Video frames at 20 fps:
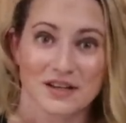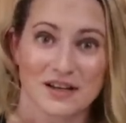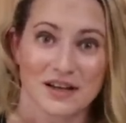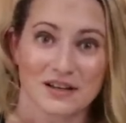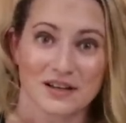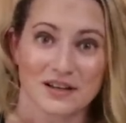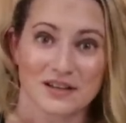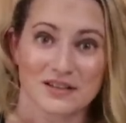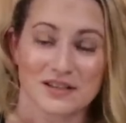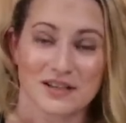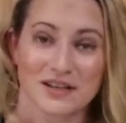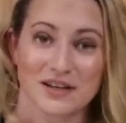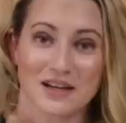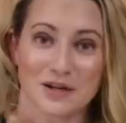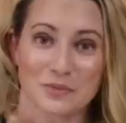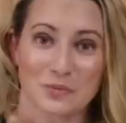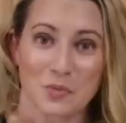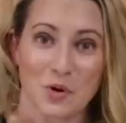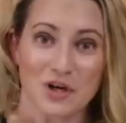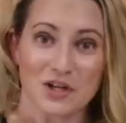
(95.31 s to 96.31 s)
I like to kind
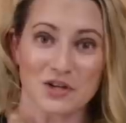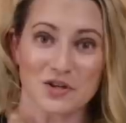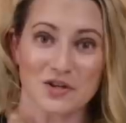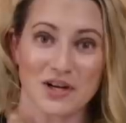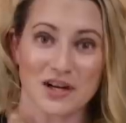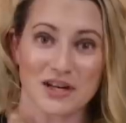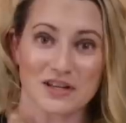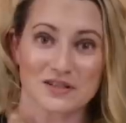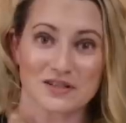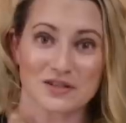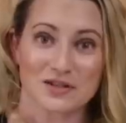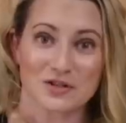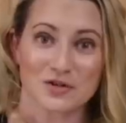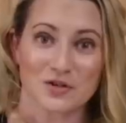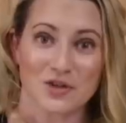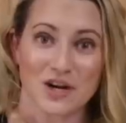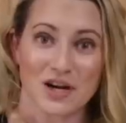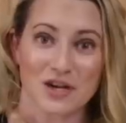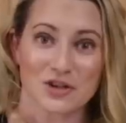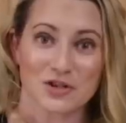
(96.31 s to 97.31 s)
of point you guys in a
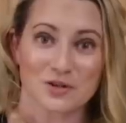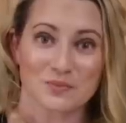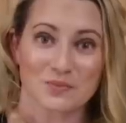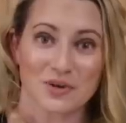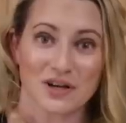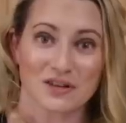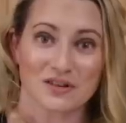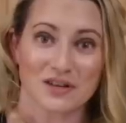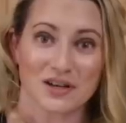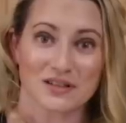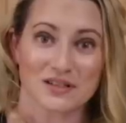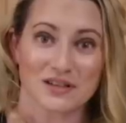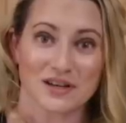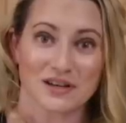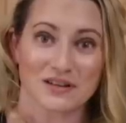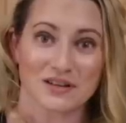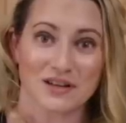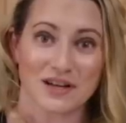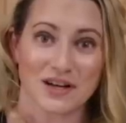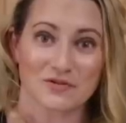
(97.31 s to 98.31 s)
direction, but I like to
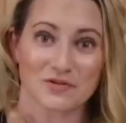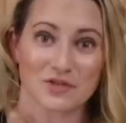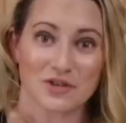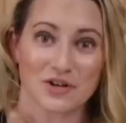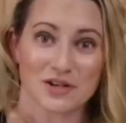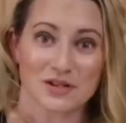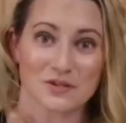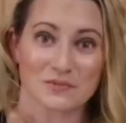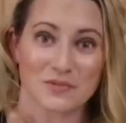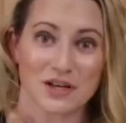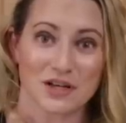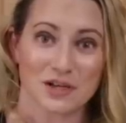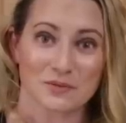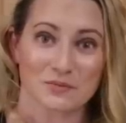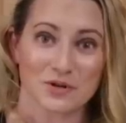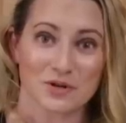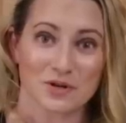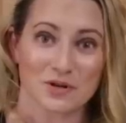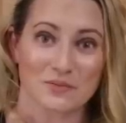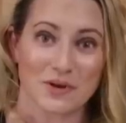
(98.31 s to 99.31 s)
have you guys make up
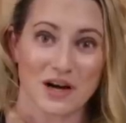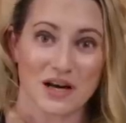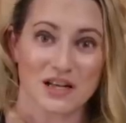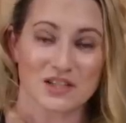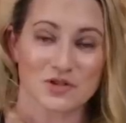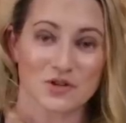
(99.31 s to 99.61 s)
your own mind.